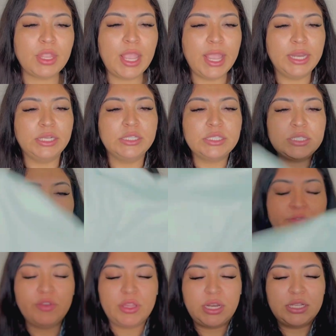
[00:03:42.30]
And it's, I
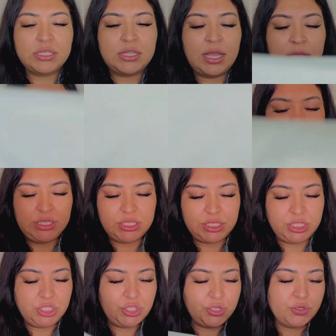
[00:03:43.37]
feel that it's not going to be
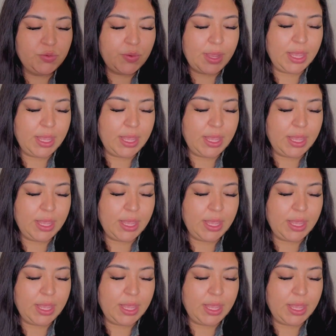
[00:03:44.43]
see-through.